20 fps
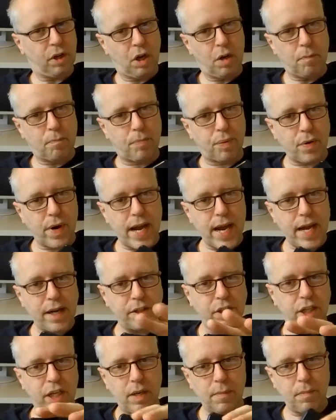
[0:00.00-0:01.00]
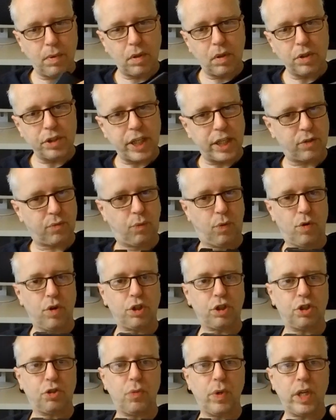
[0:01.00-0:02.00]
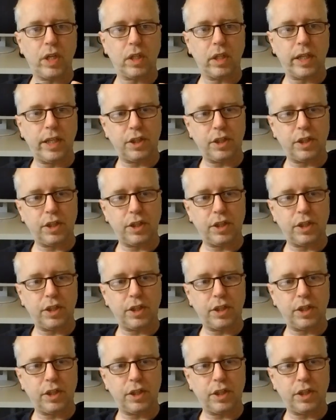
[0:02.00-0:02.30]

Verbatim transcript: a brand gimbal that works well.